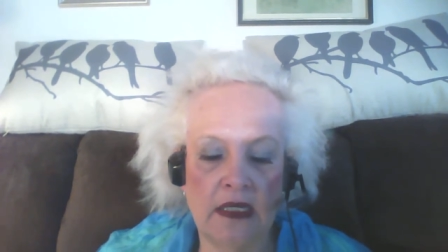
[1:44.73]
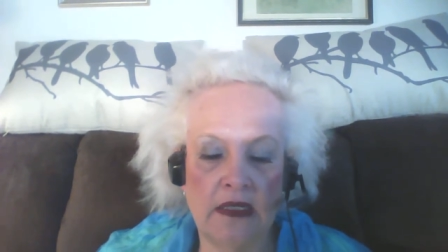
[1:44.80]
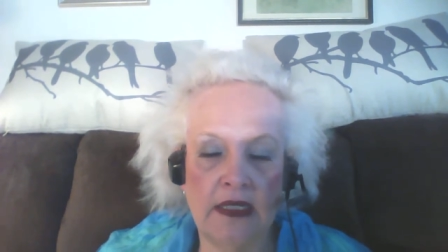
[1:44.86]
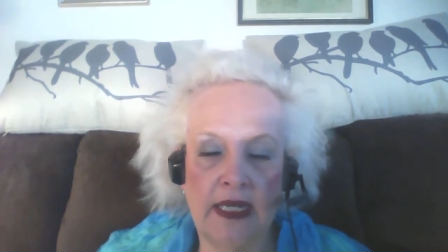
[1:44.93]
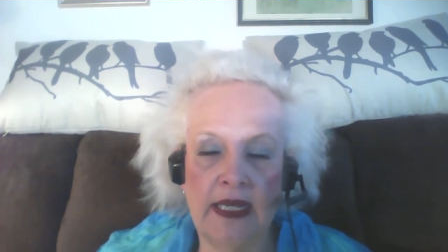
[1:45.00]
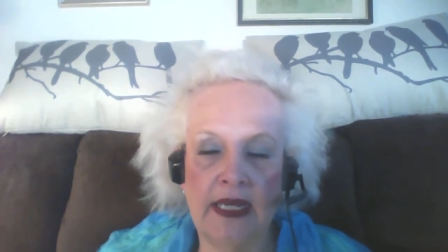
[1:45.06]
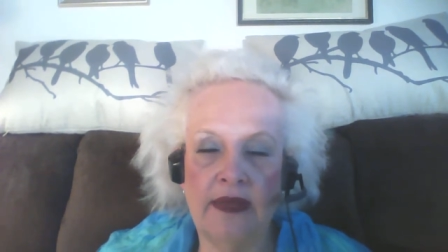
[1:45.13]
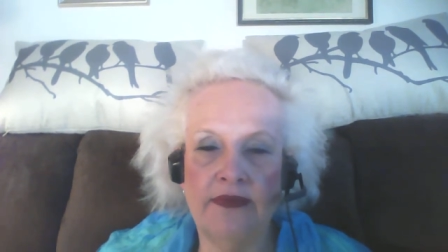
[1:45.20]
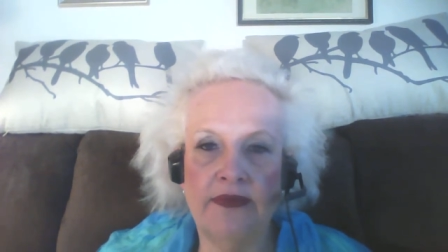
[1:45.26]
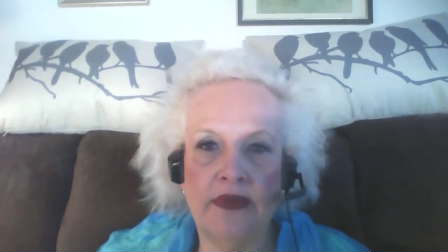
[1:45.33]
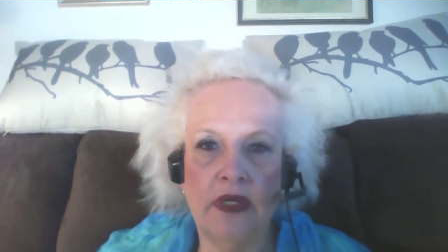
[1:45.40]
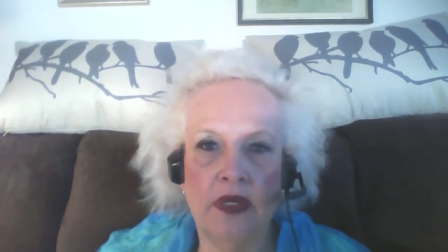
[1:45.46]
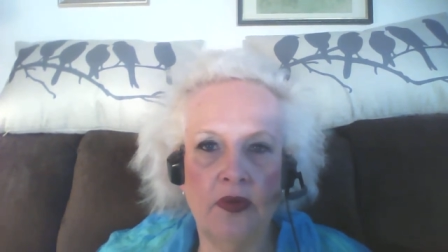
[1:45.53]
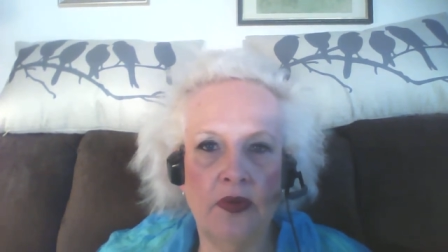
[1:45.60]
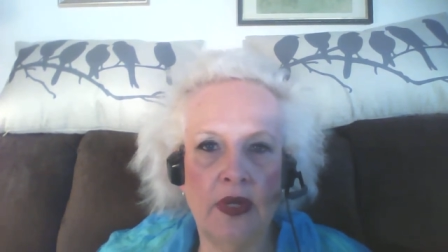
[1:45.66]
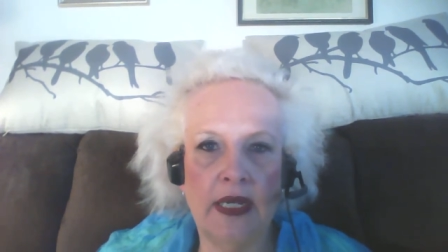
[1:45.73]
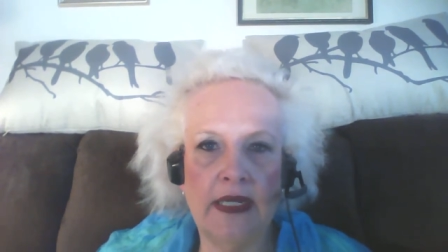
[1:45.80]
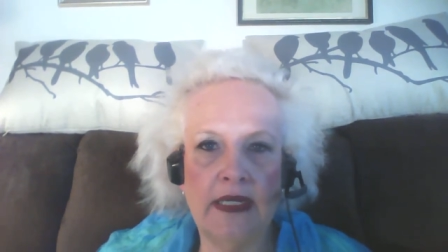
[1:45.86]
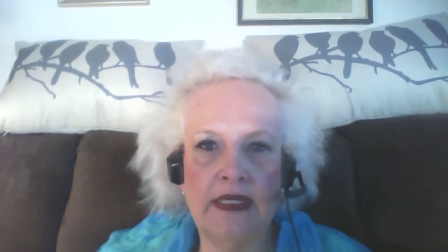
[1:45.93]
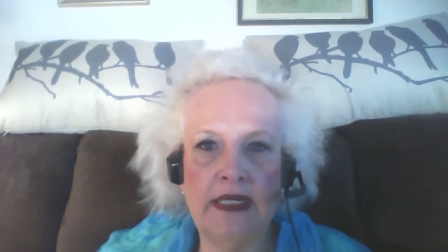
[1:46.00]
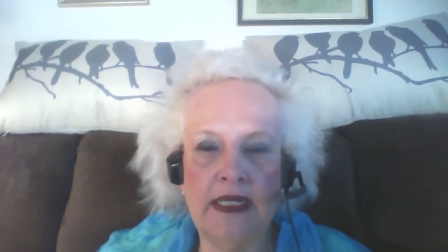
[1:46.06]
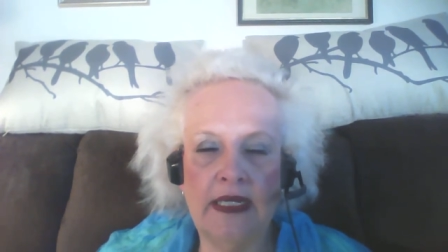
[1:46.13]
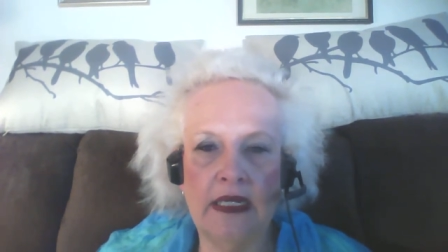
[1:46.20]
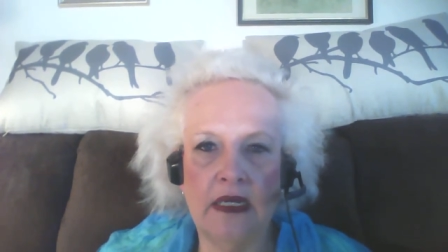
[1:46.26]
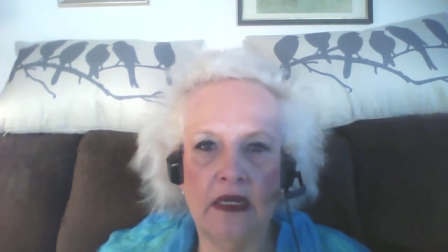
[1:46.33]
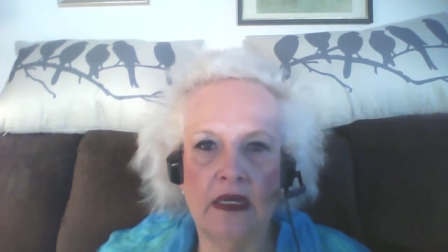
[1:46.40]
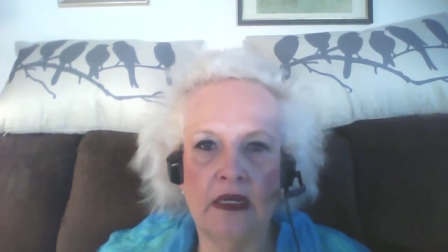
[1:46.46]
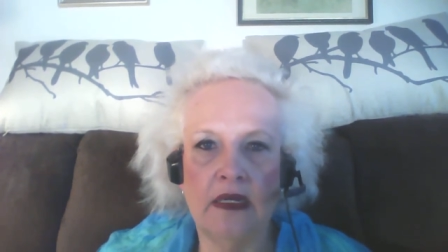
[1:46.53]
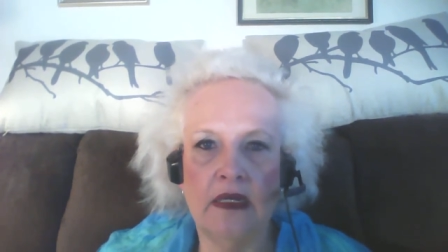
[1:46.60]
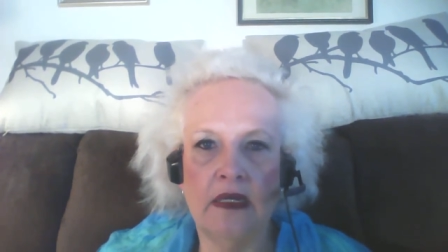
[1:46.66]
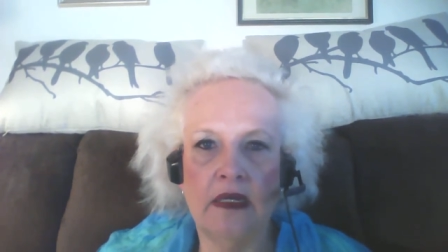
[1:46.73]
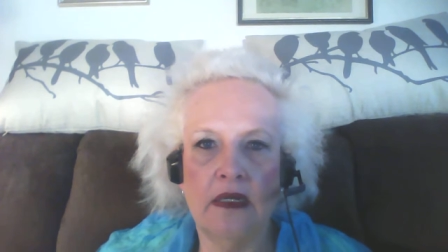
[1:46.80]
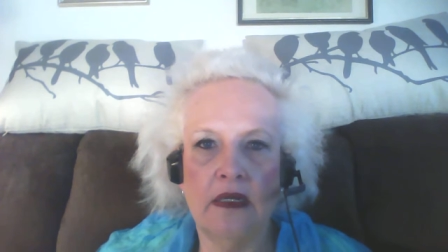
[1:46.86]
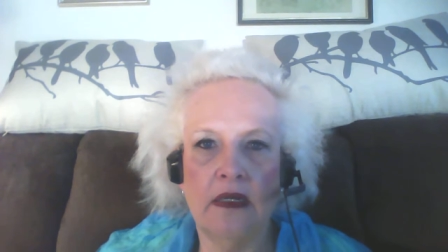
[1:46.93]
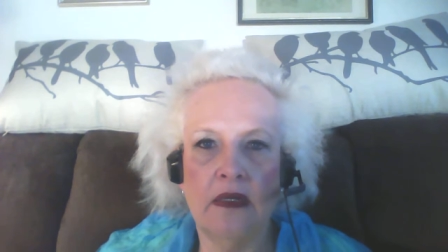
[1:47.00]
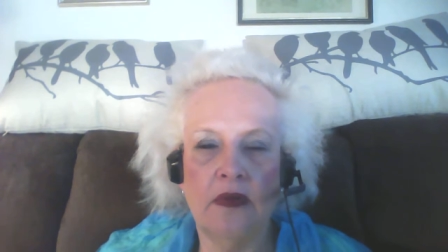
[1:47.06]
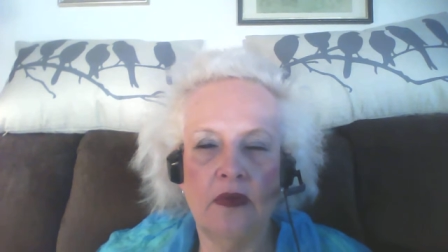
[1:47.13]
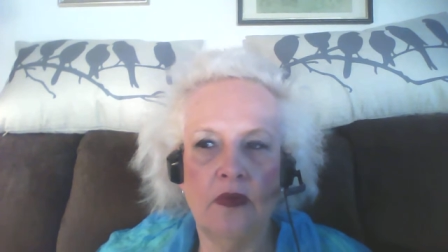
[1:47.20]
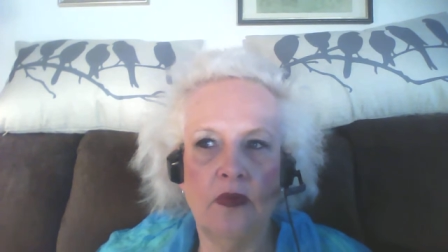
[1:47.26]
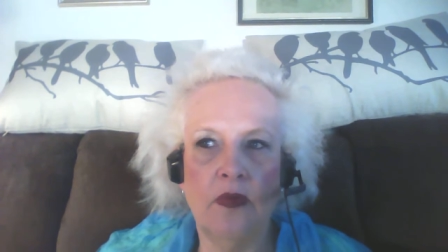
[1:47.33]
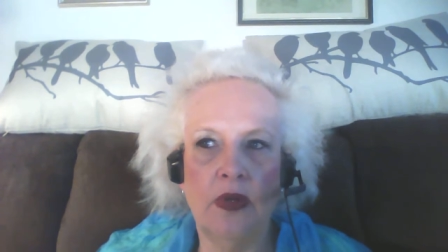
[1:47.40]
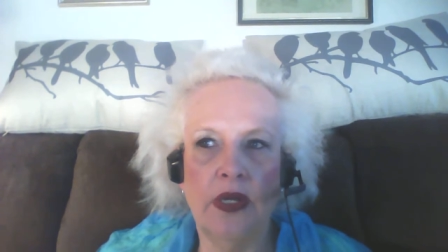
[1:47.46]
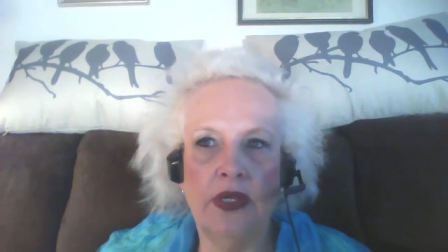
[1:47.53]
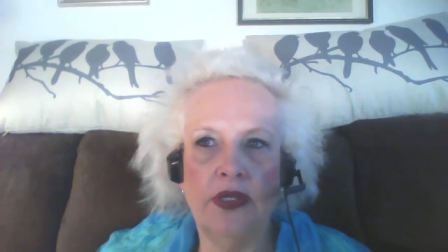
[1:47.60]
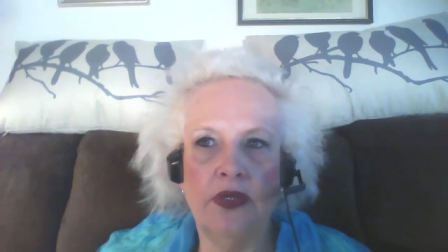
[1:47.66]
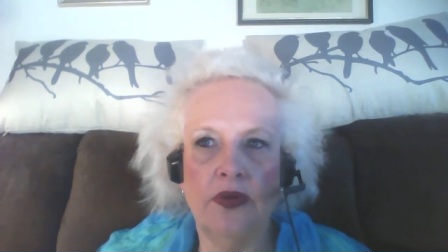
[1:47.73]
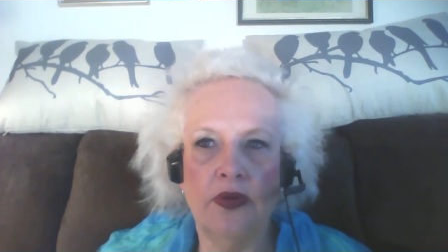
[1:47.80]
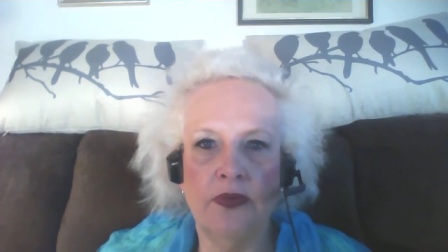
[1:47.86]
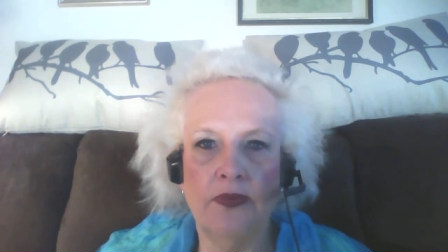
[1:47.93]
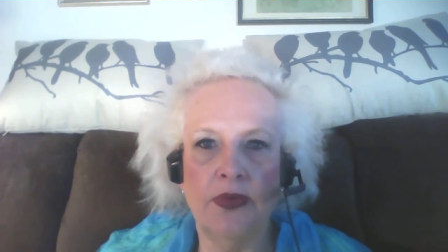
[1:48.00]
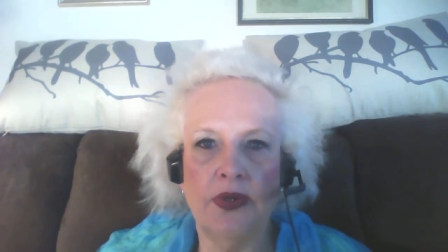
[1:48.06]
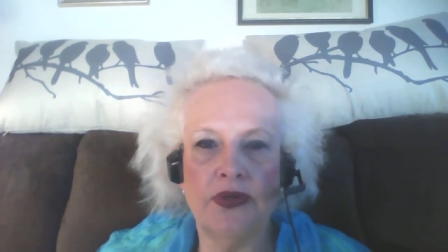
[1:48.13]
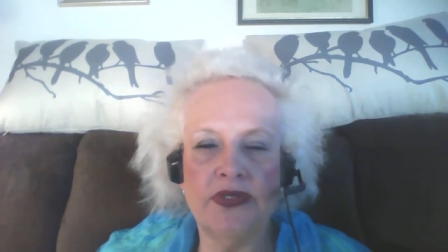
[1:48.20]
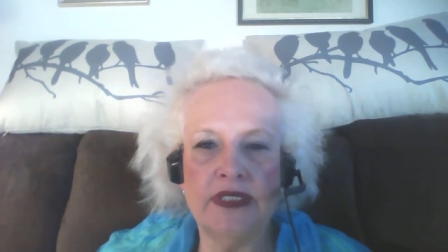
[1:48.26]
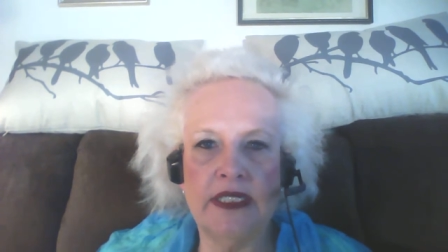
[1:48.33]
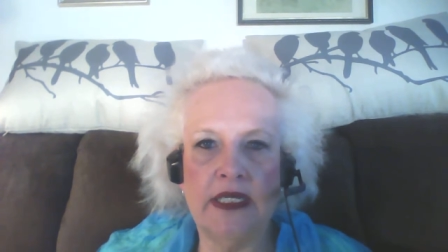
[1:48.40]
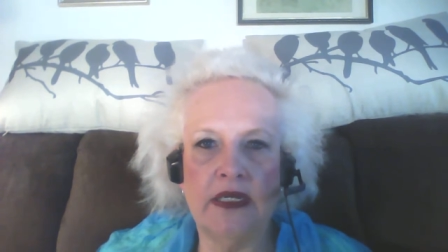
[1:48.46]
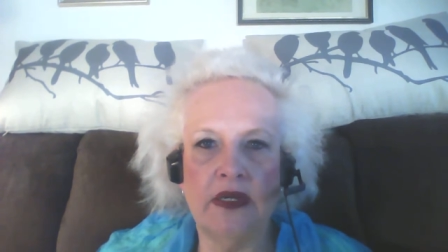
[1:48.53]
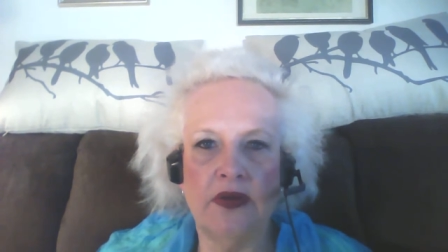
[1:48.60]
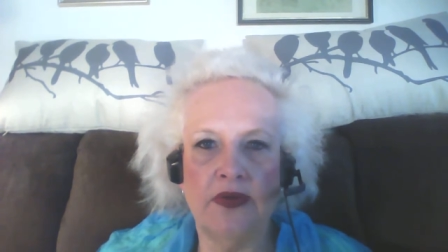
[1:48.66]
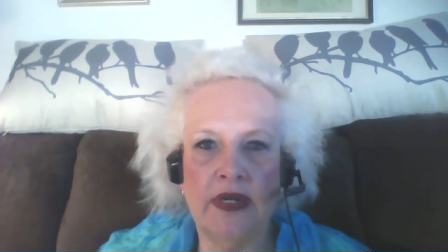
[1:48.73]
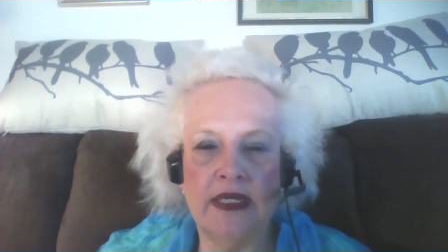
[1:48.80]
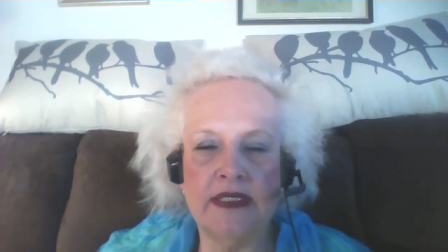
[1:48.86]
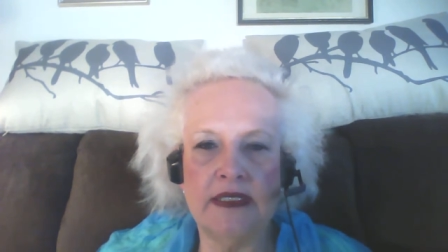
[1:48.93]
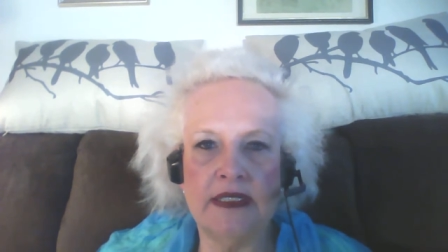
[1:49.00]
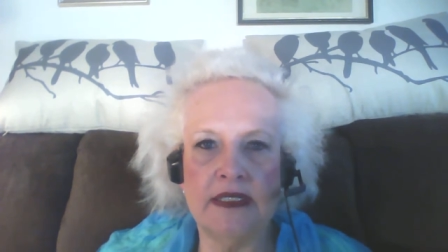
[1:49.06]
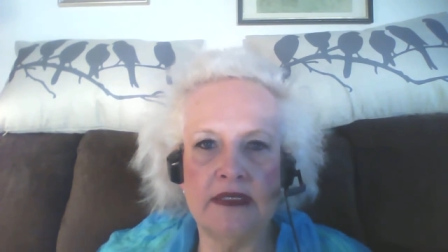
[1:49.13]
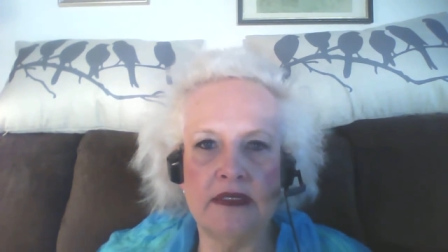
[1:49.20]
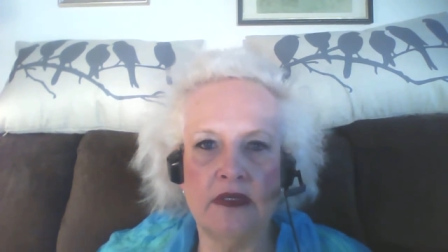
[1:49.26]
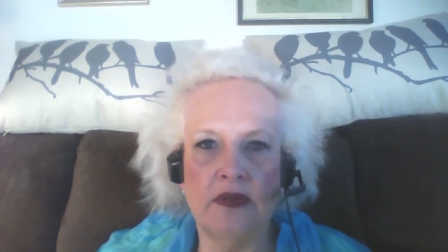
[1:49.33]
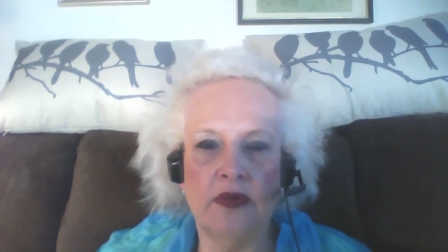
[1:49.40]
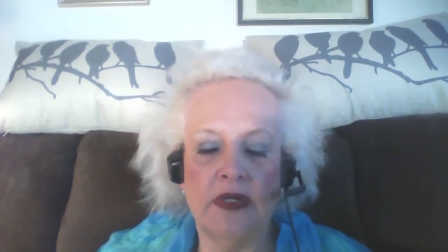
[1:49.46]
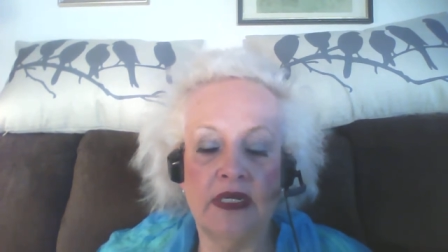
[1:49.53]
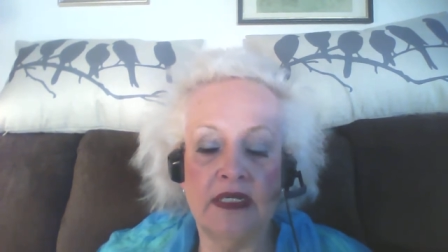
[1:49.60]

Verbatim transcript: They have no idea what your mercy and grace is, Lord.